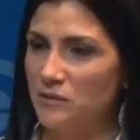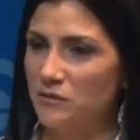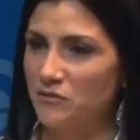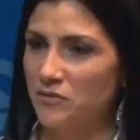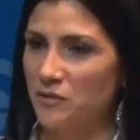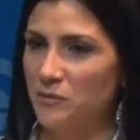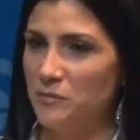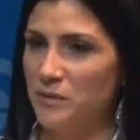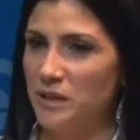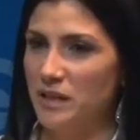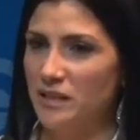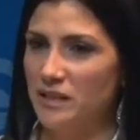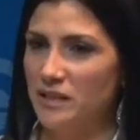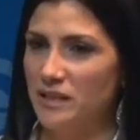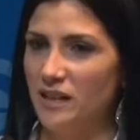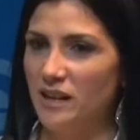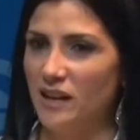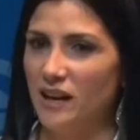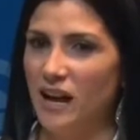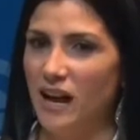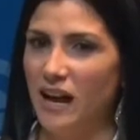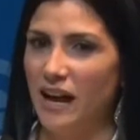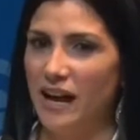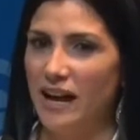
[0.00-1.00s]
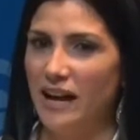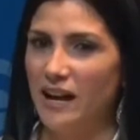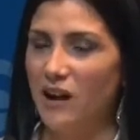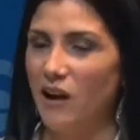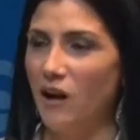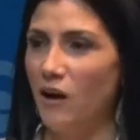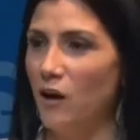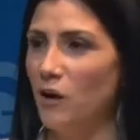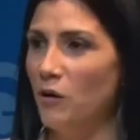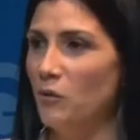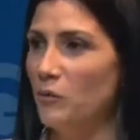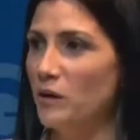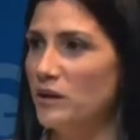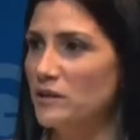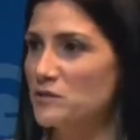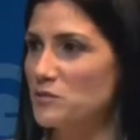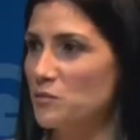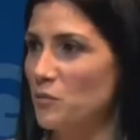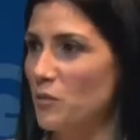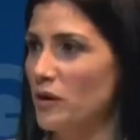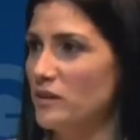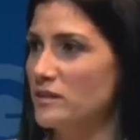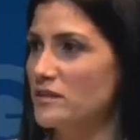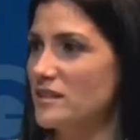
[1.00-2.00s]
from media. I always
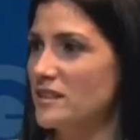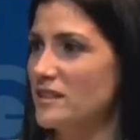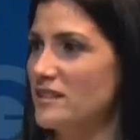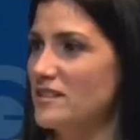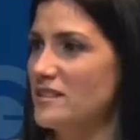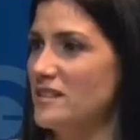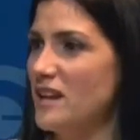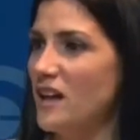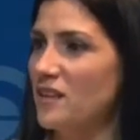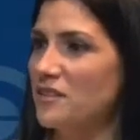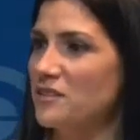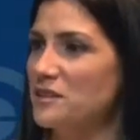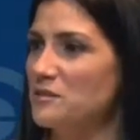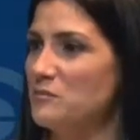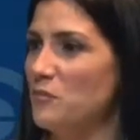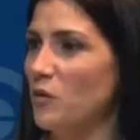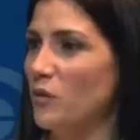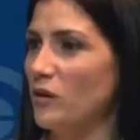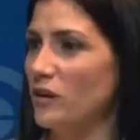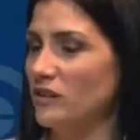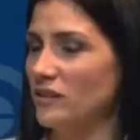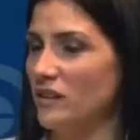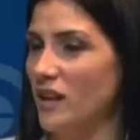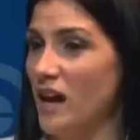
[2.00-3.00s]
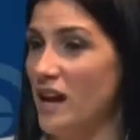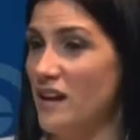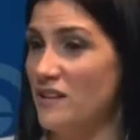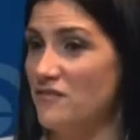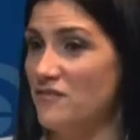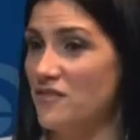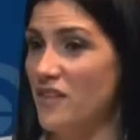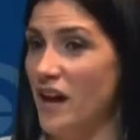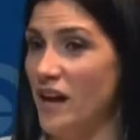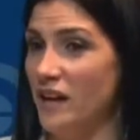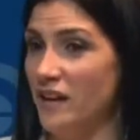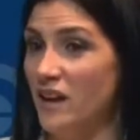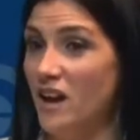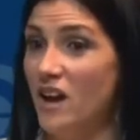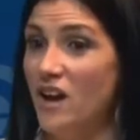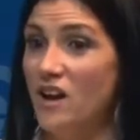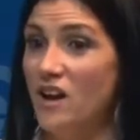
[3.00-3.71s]
wanted nothing more in life than